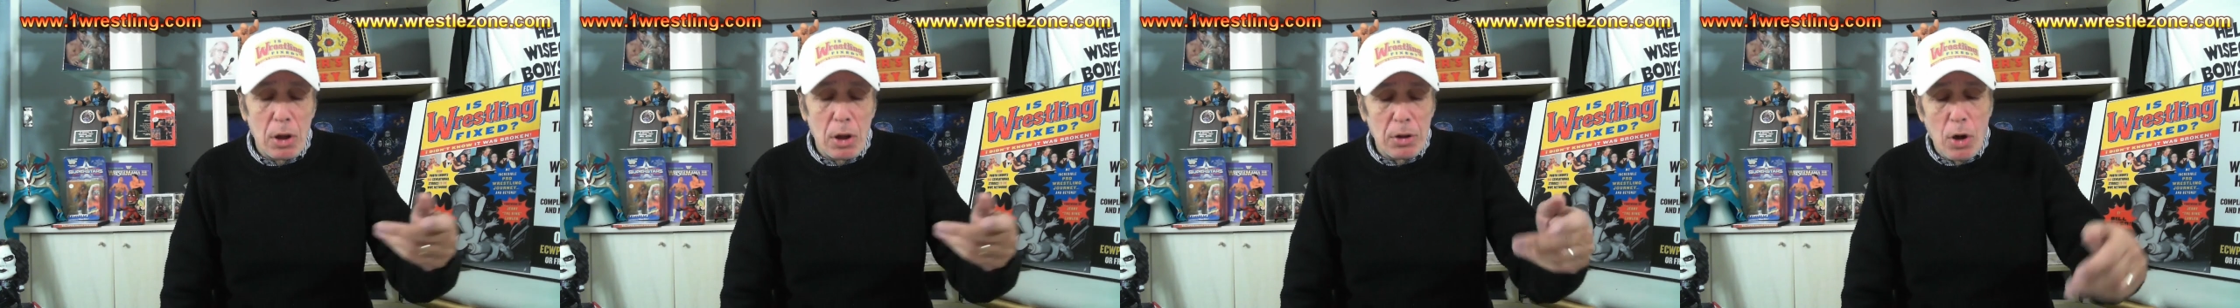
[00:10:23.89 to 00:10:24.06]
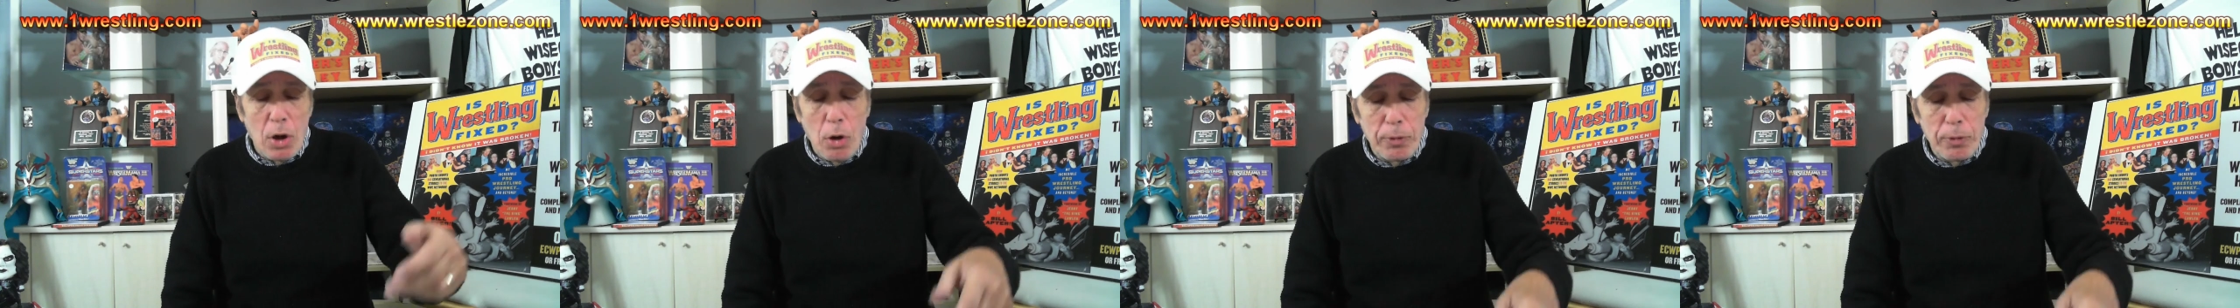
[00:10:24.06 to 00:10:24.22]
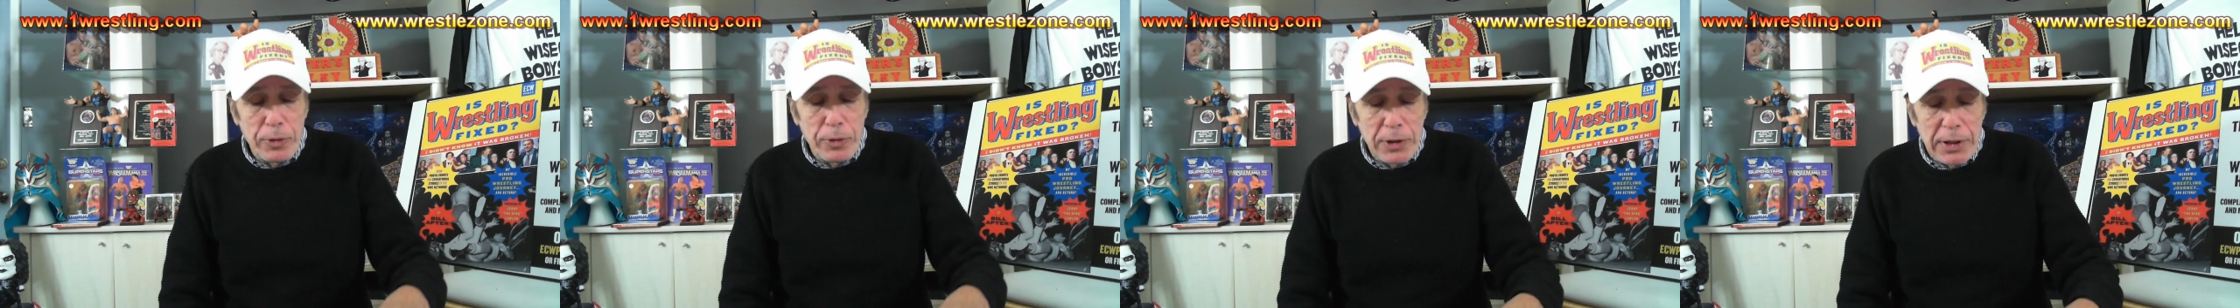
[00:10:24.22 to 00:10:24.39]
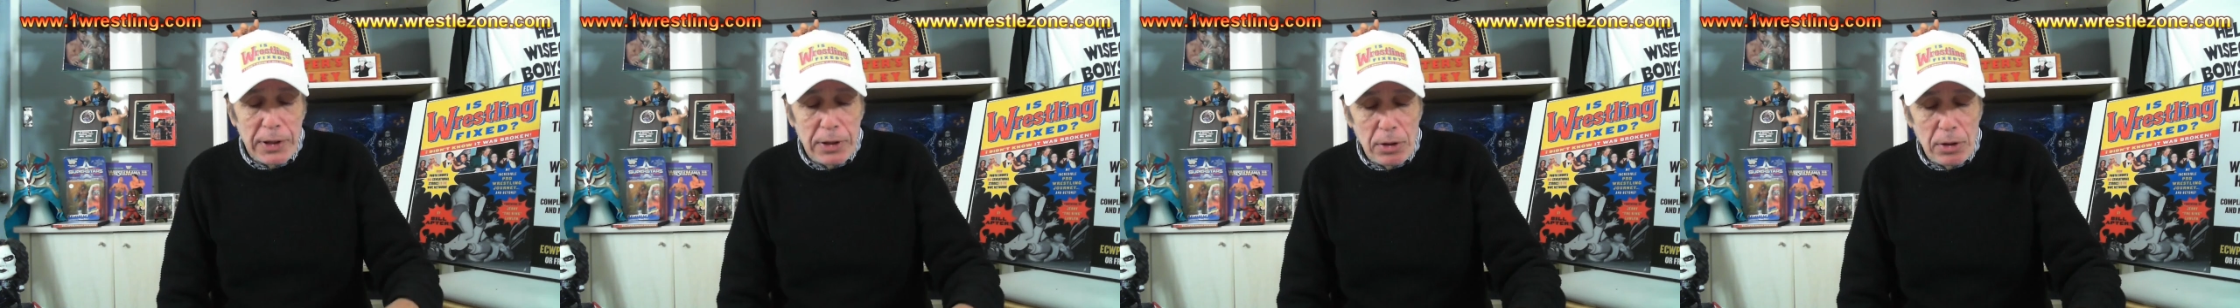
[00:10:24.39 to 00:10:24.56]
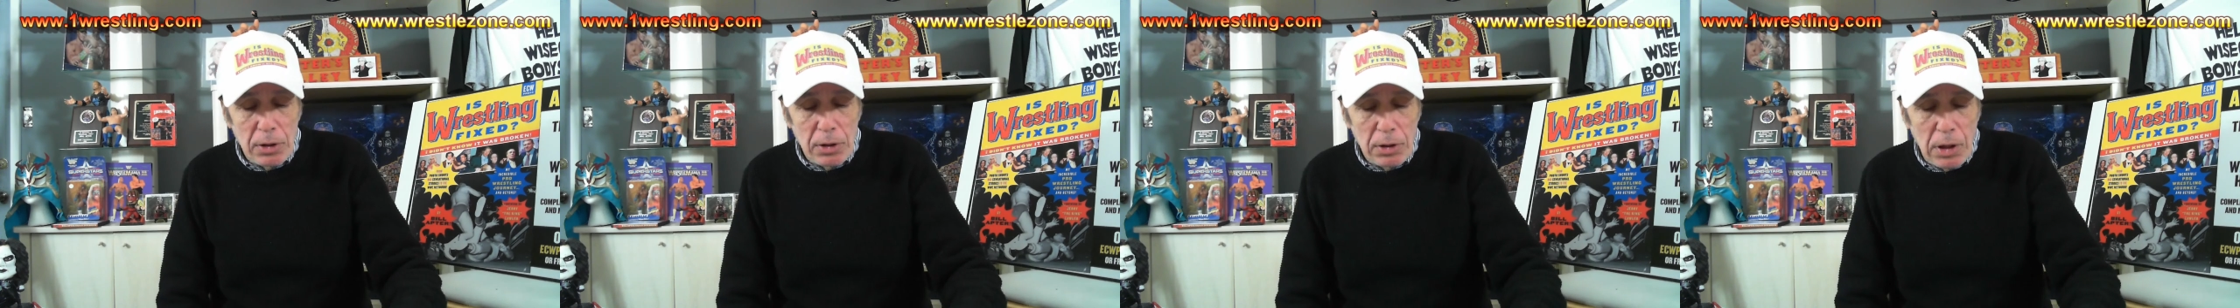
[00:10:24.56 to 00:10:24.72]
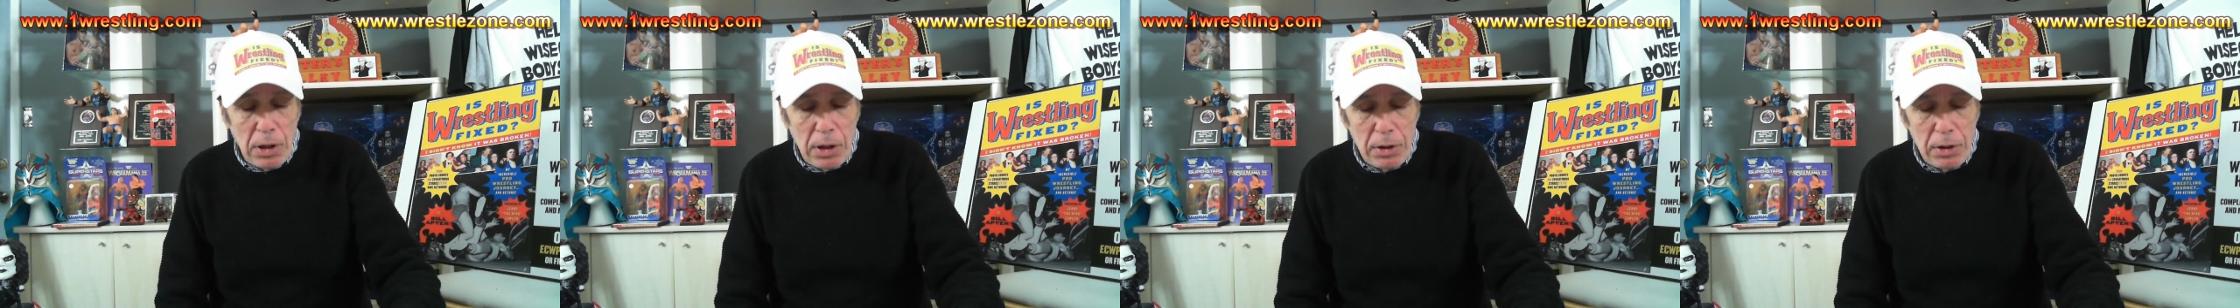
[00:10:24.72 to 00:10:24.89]
hopefully
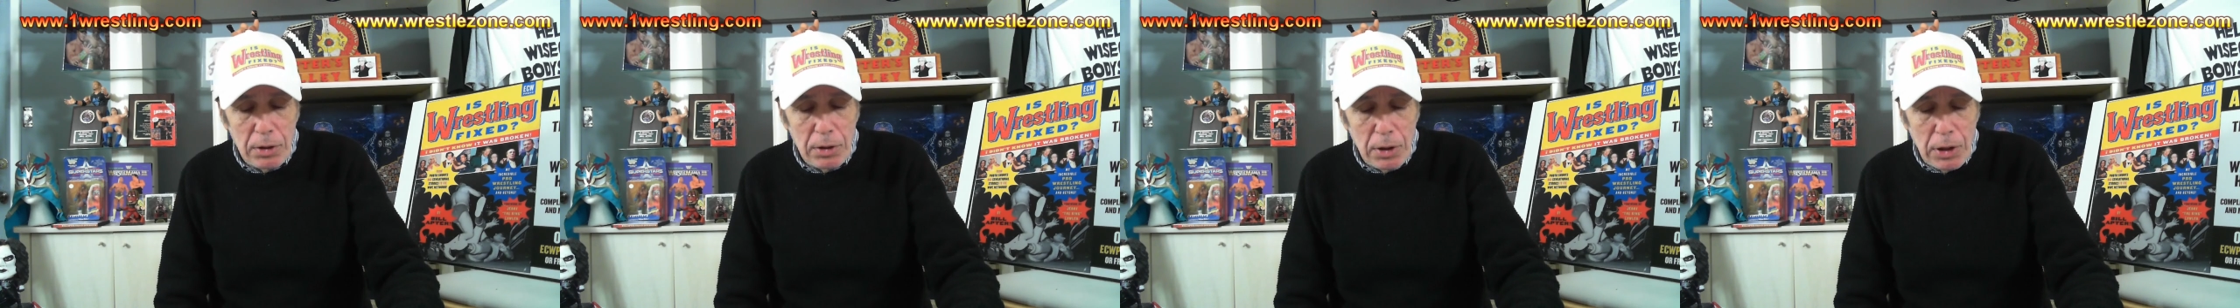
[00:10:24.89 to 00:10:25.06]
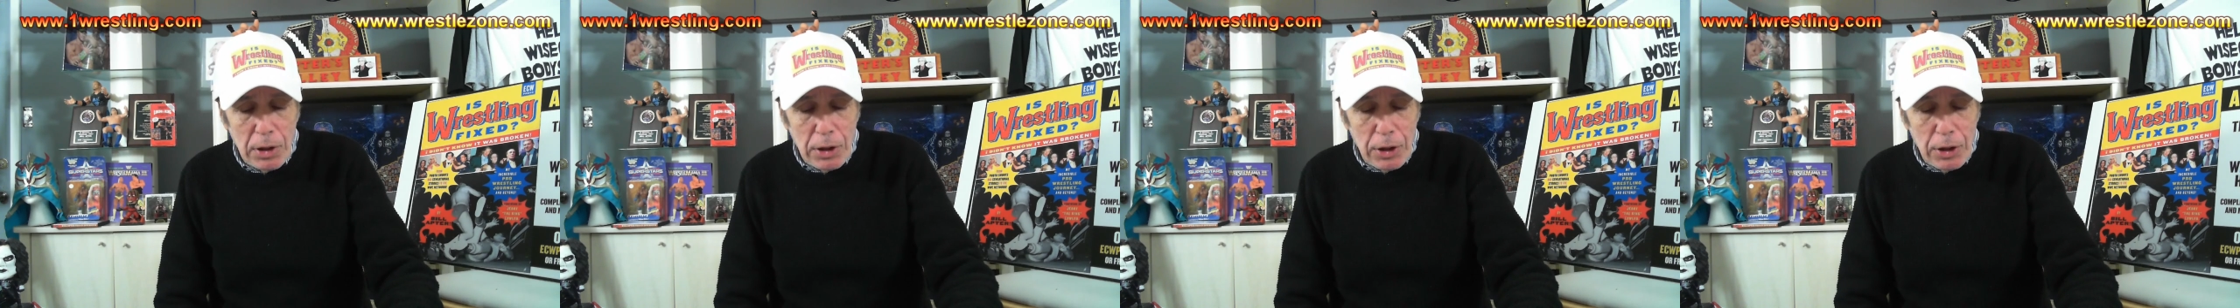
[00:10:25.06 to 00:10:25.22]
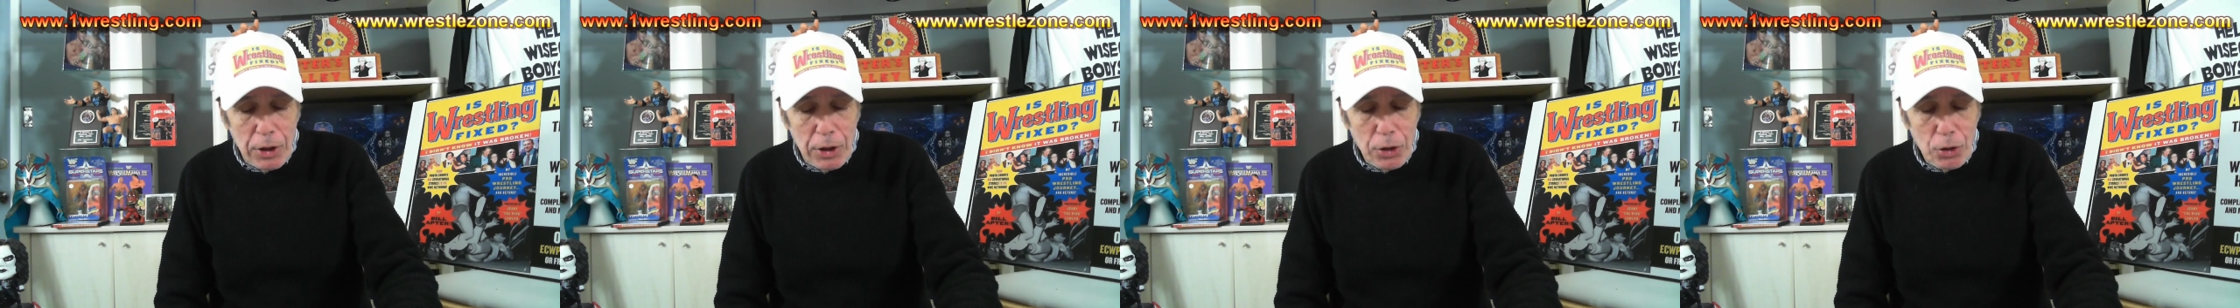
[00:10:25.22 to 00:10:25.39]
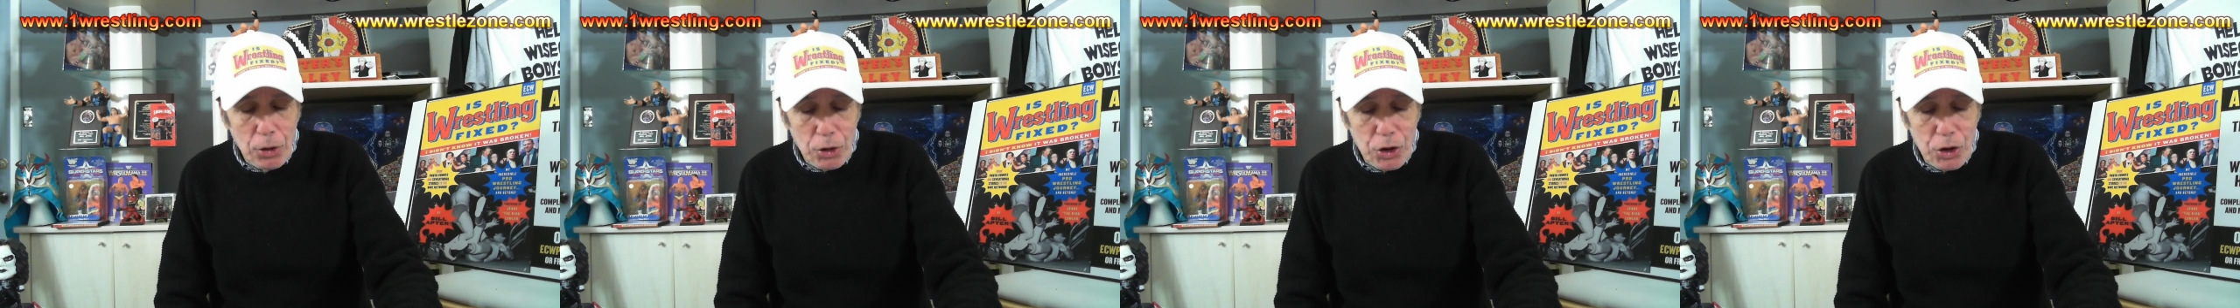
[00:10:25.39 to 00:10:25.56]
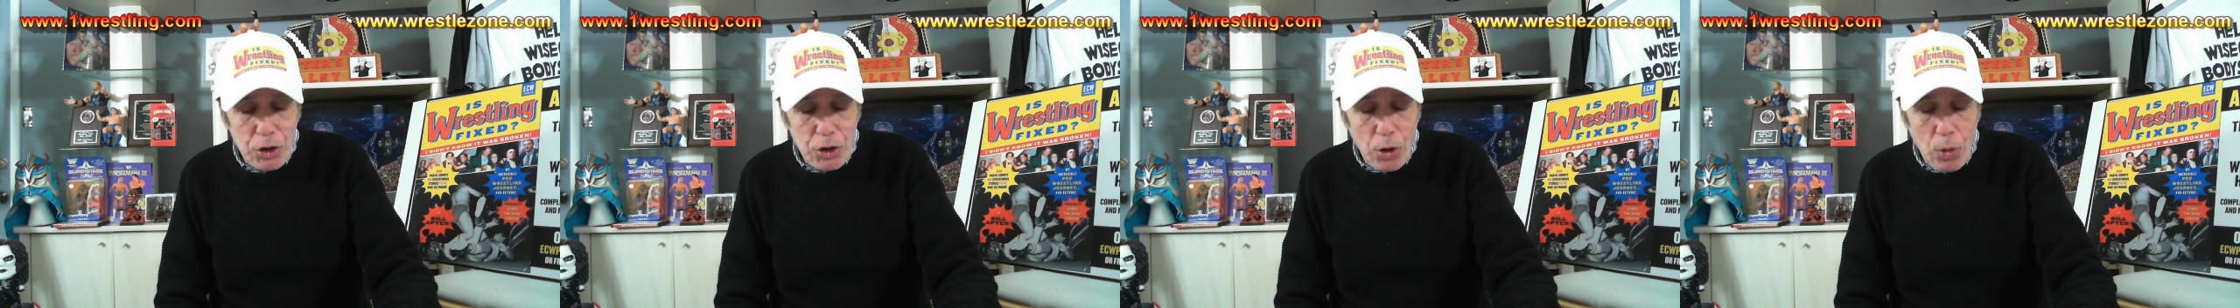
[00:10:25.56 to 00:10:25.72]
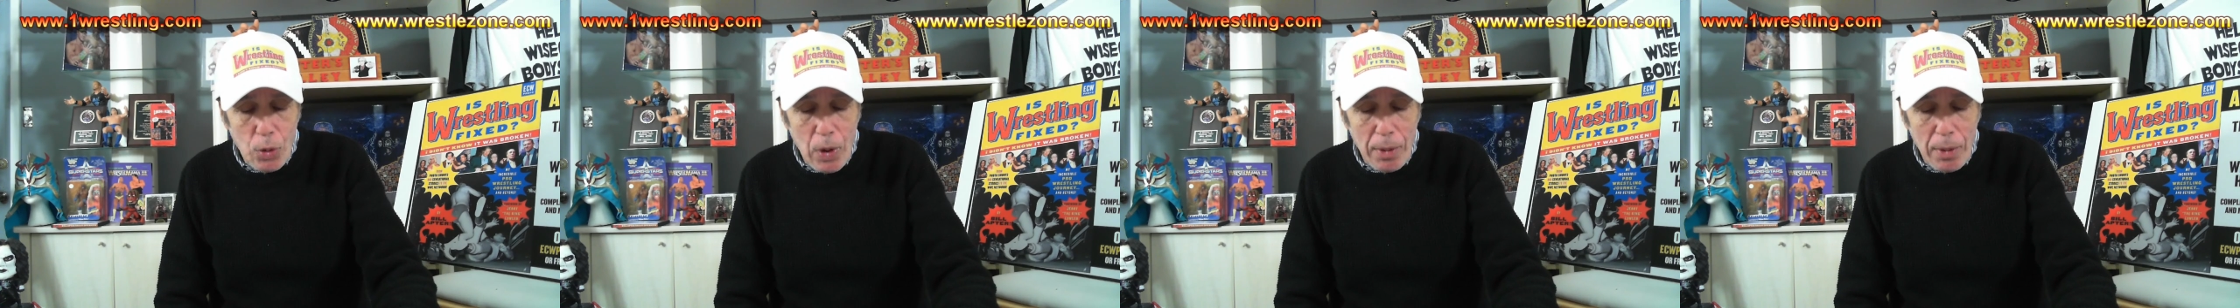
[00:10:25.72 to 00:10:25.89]
you'll
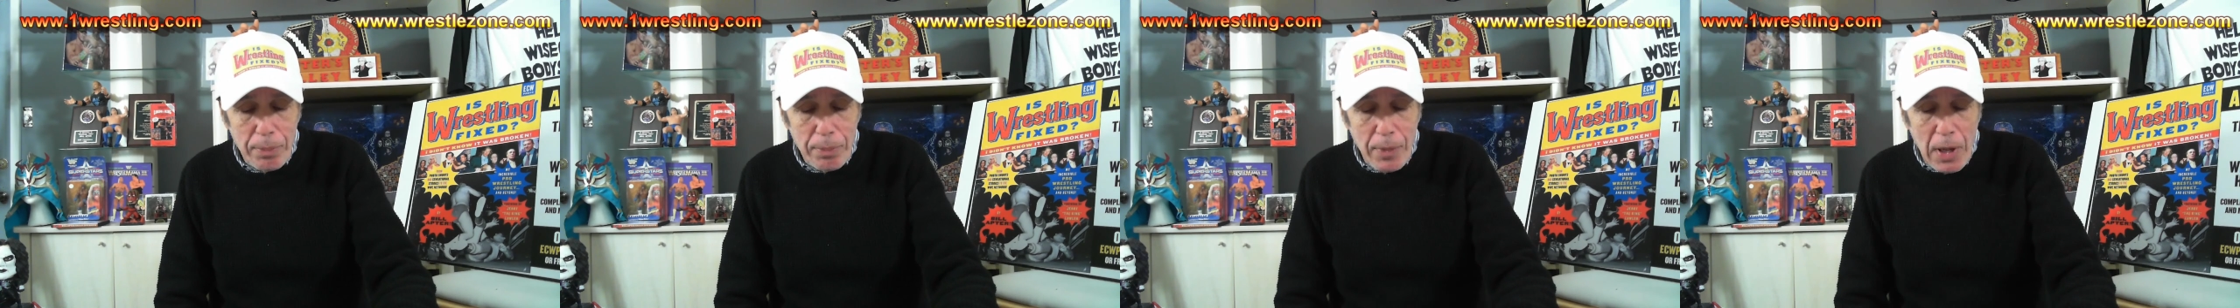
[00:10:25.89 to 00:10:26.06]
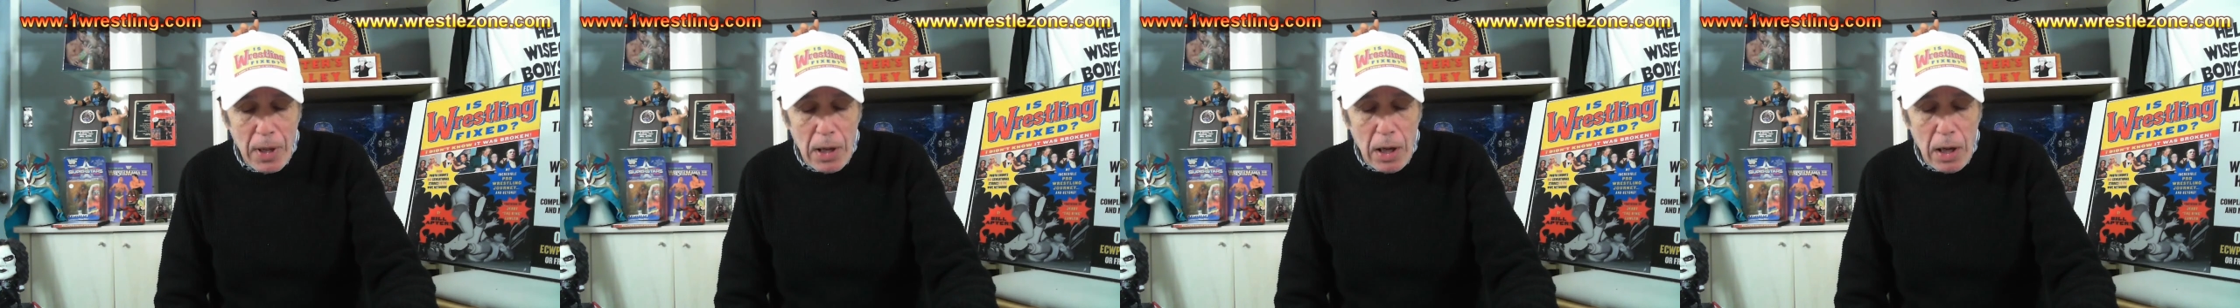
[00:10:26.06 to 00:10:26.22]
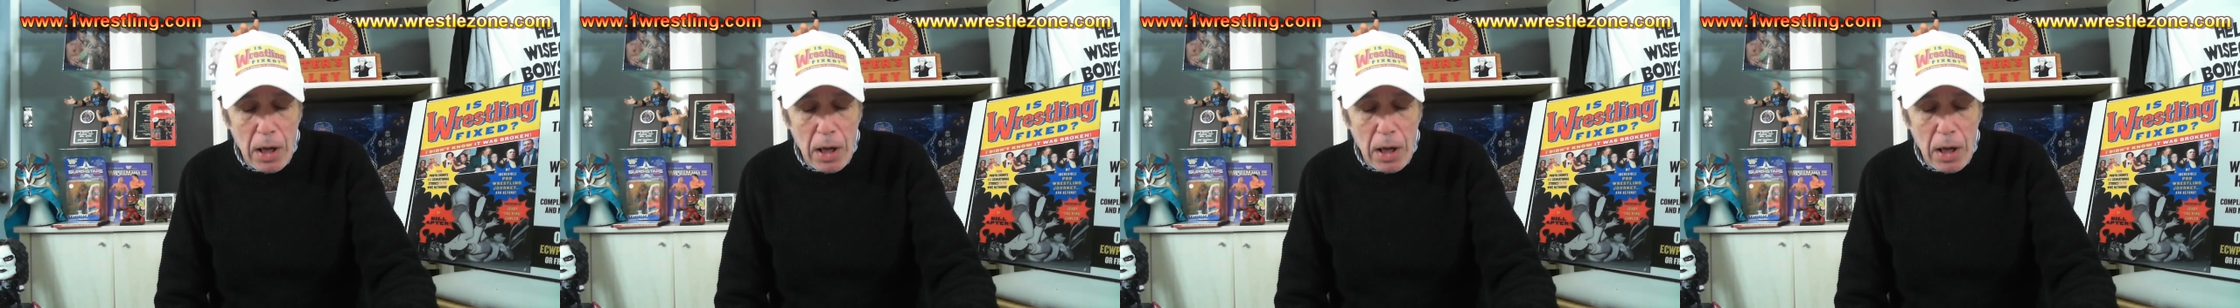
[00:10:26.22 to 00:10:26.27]
show up.